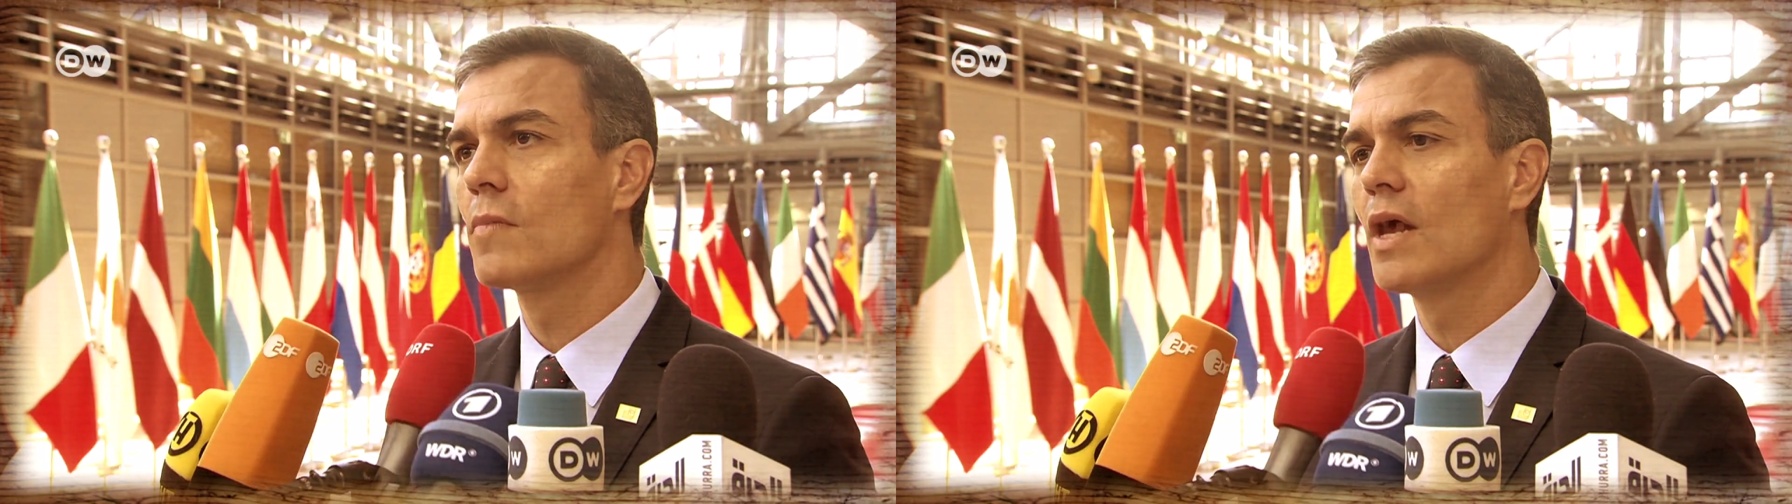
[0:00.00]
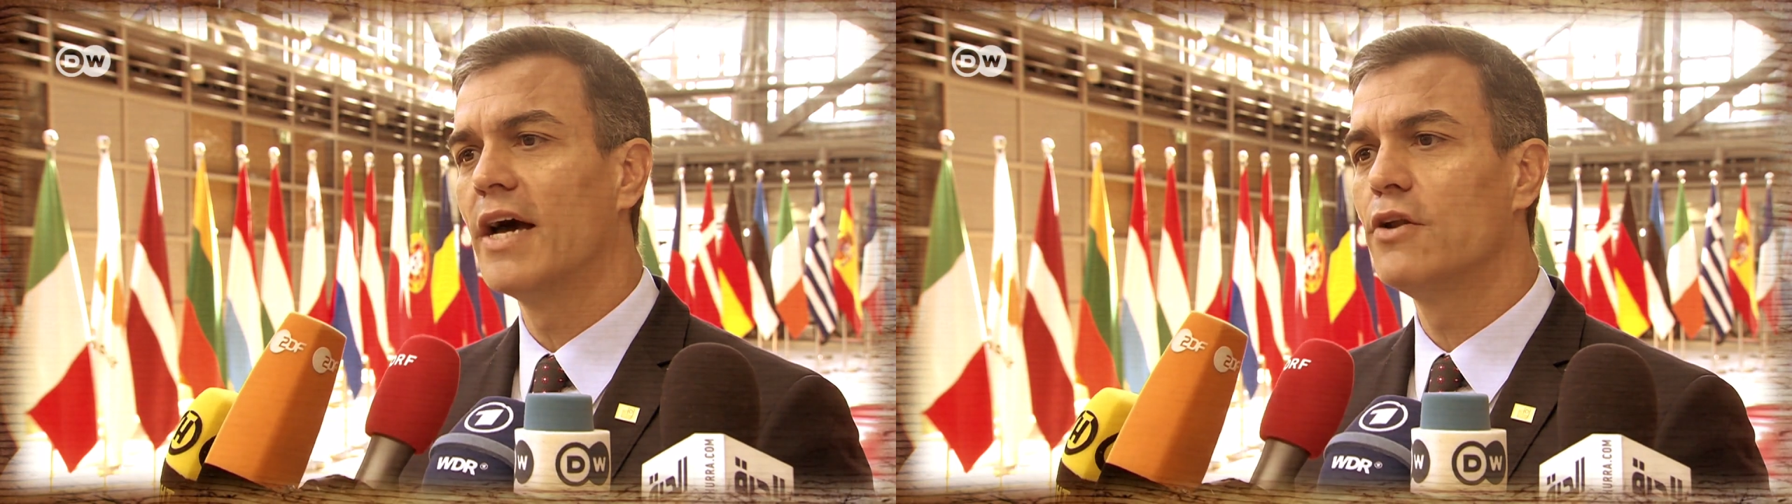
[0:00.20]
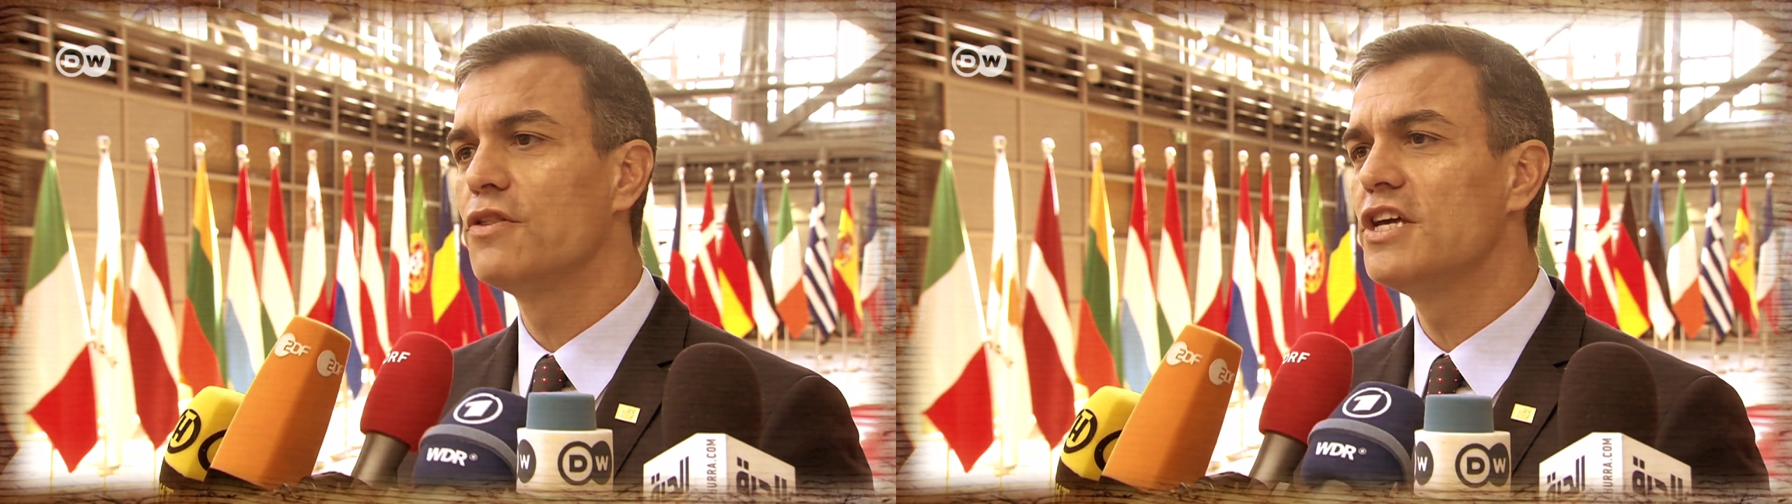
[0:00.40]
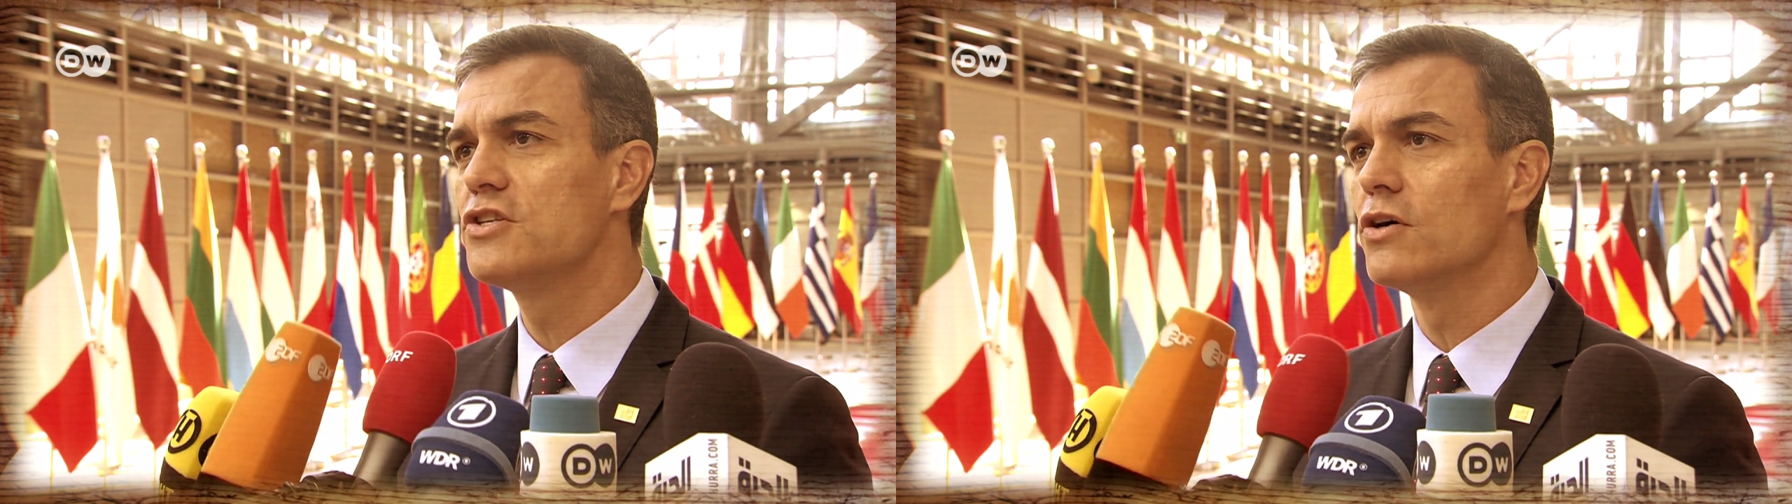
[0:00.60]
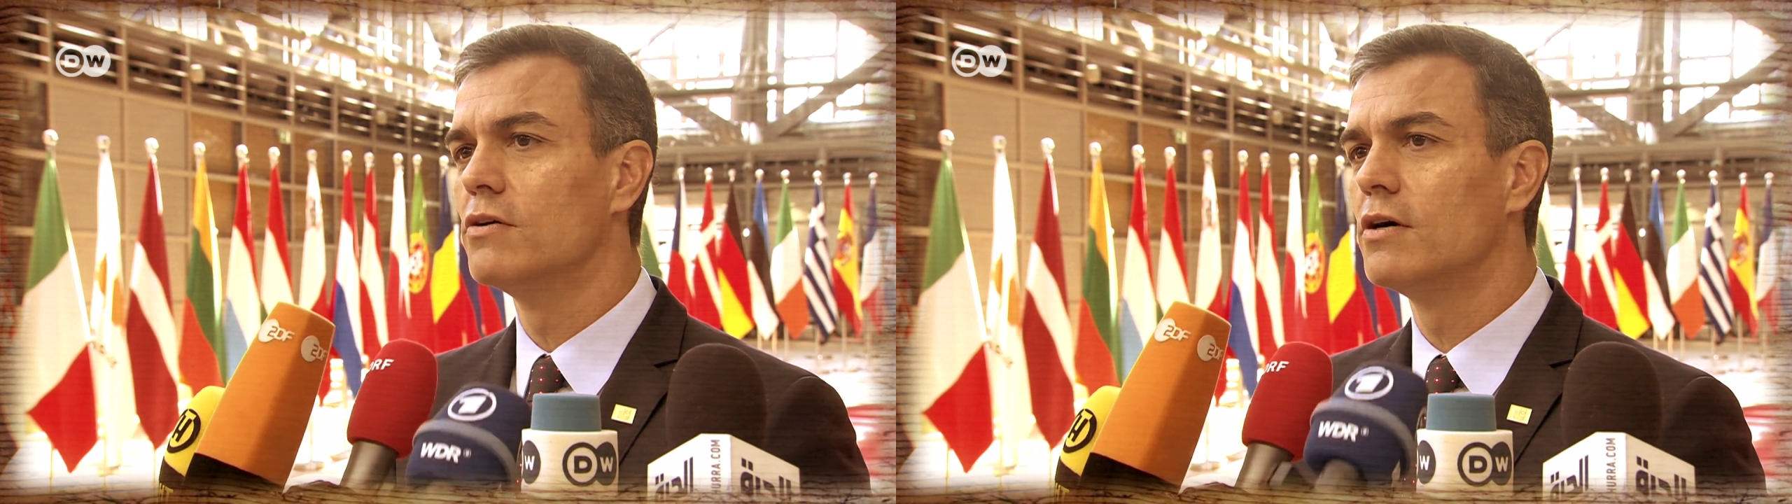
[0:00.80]
I don't think
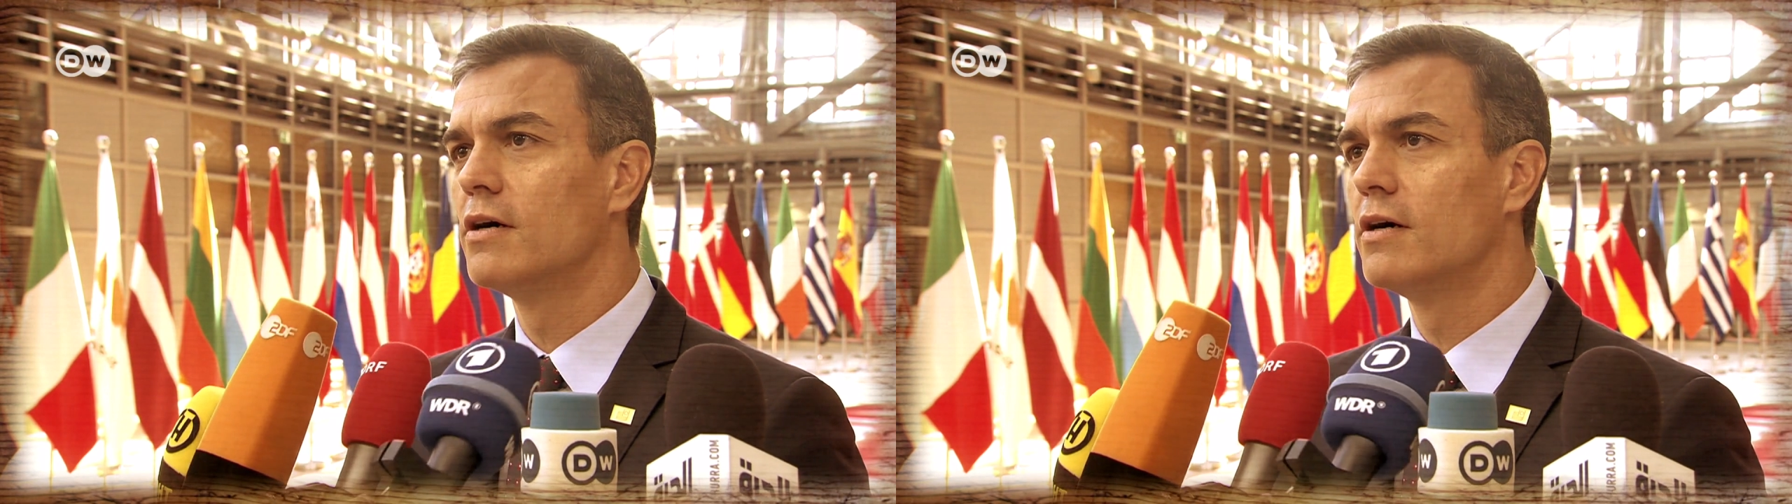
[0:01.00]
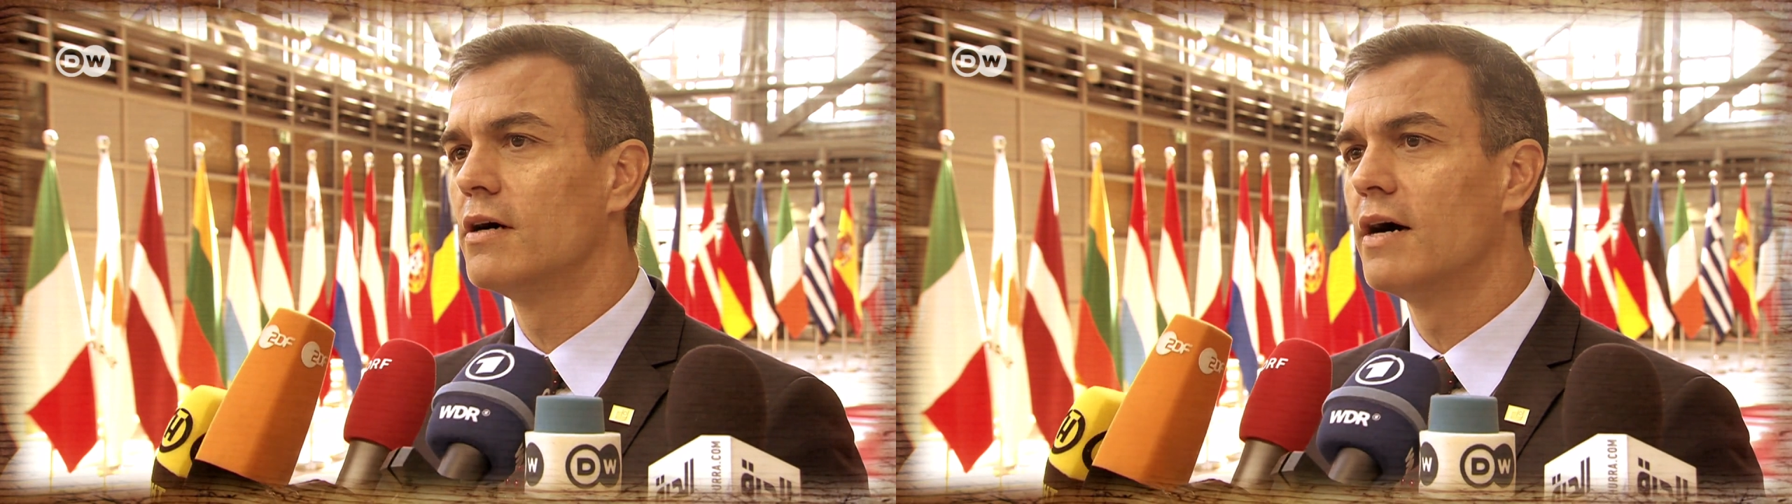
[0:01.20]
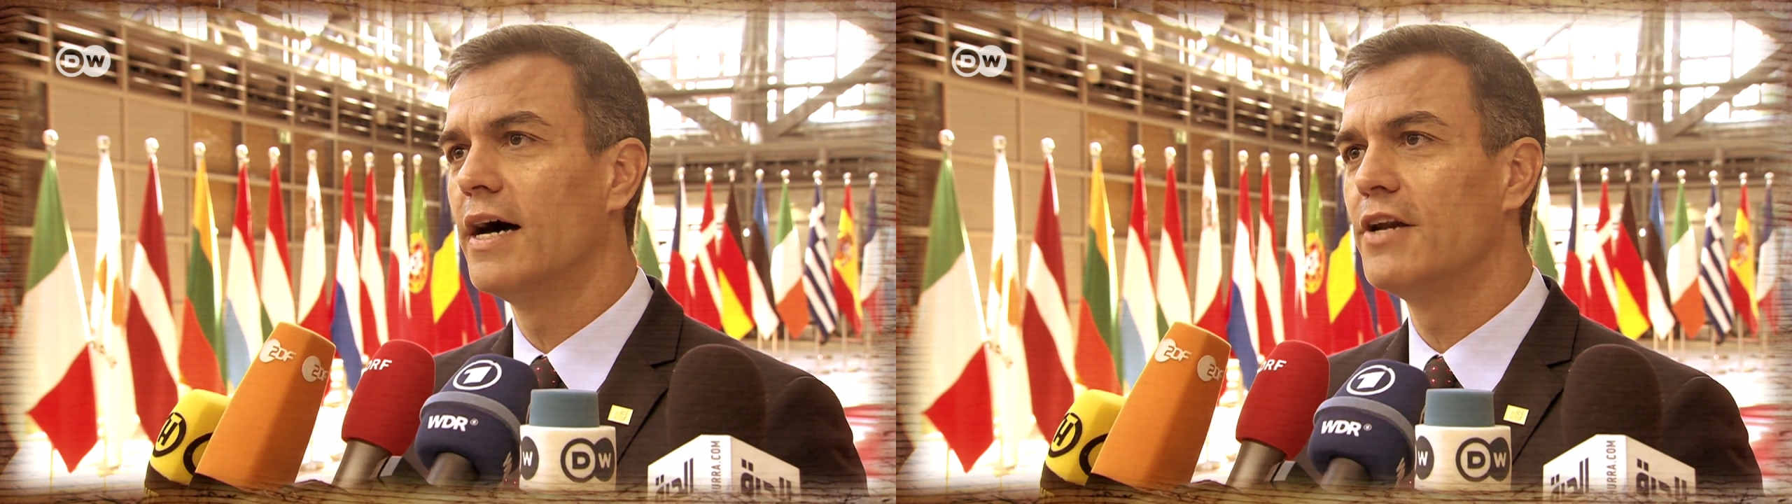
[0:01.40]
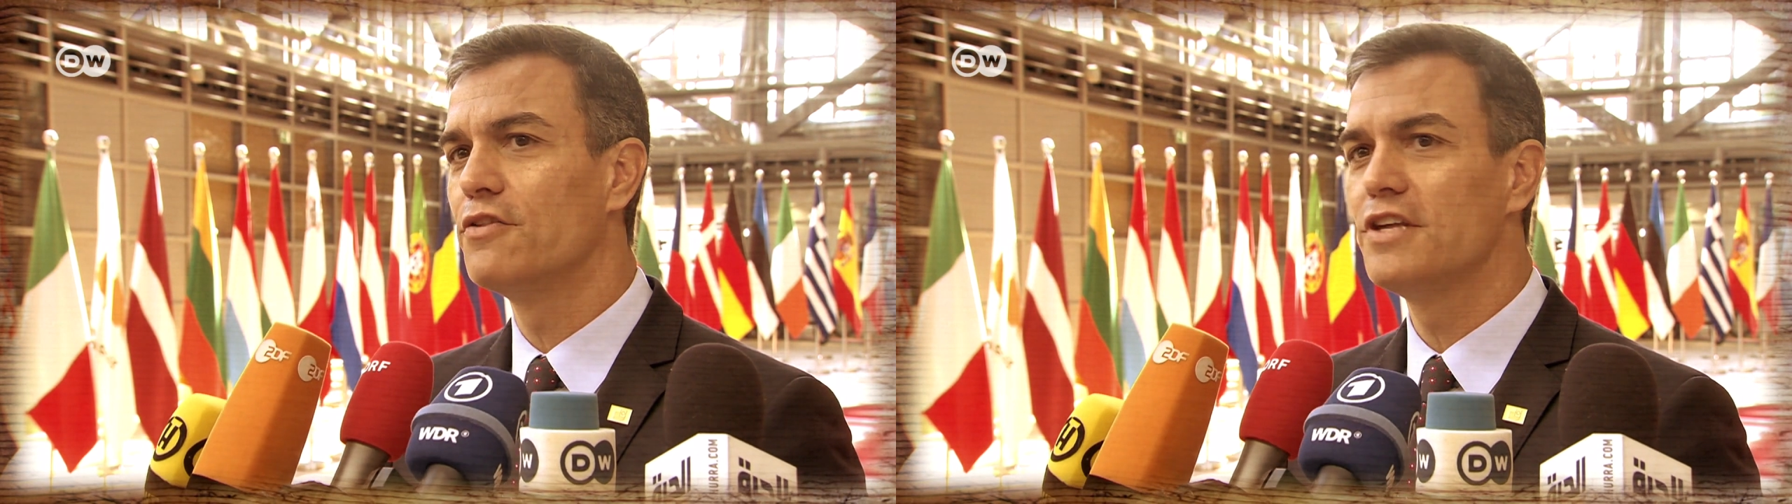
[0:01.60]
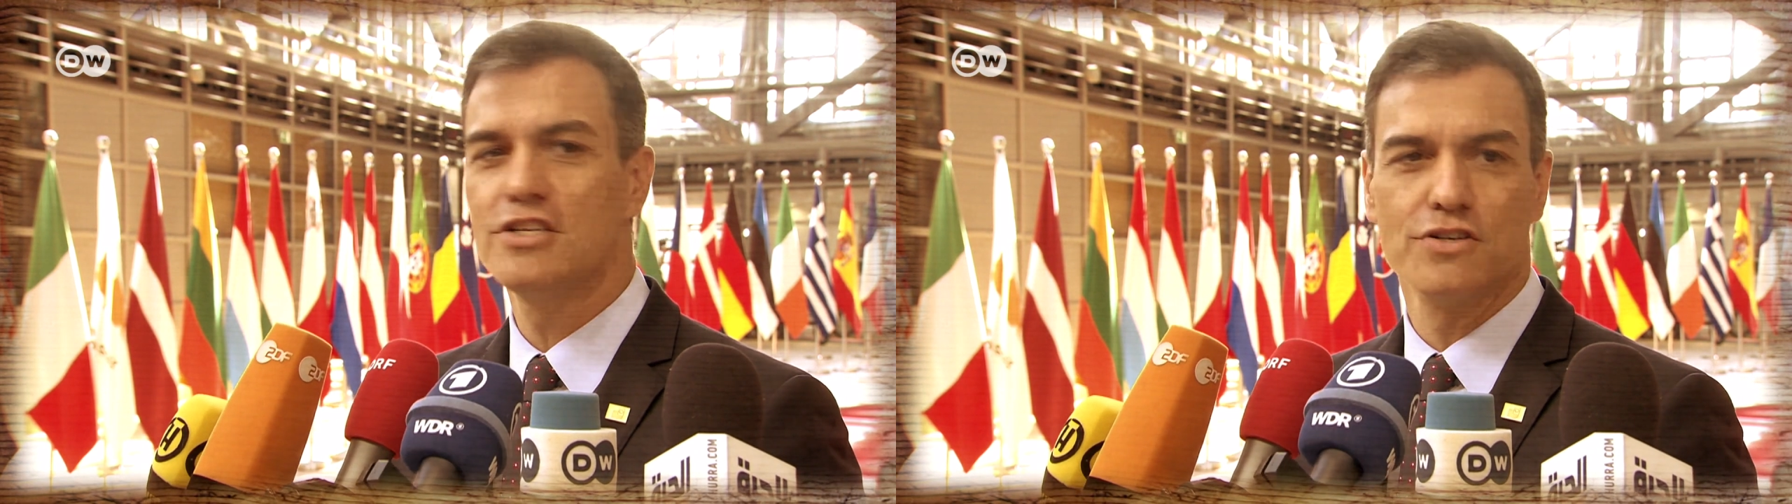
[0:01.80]
so. I
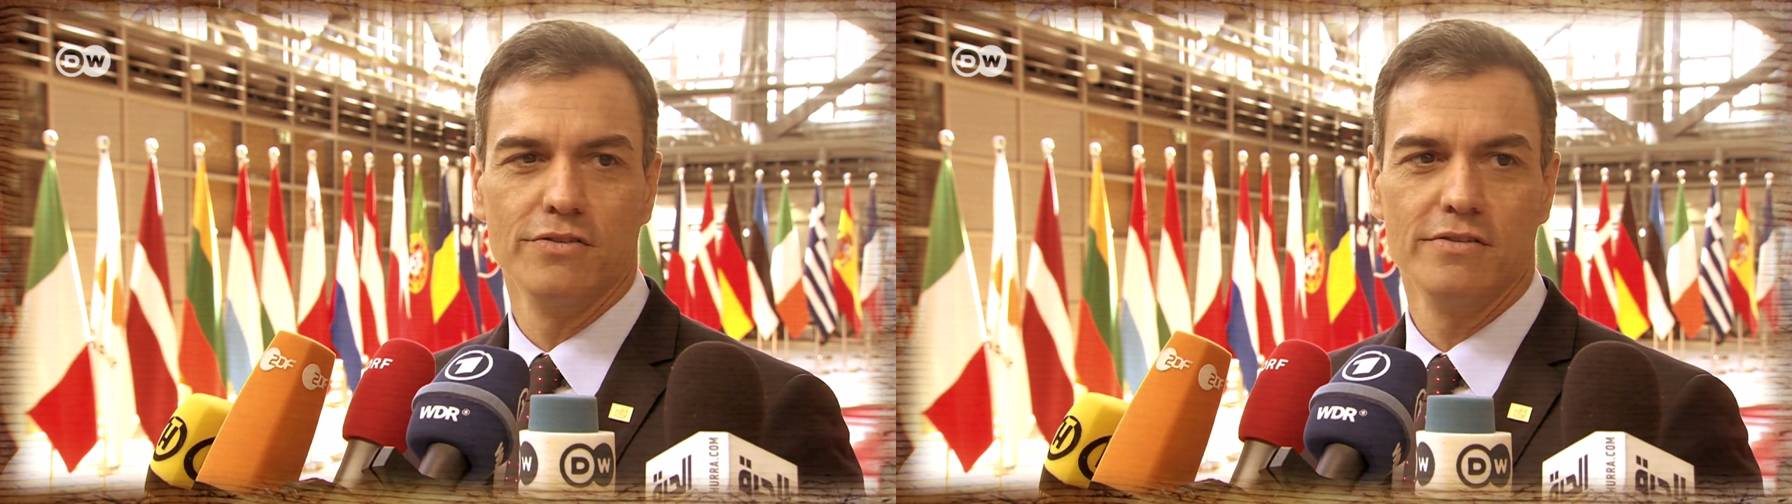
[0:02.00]
don't think so.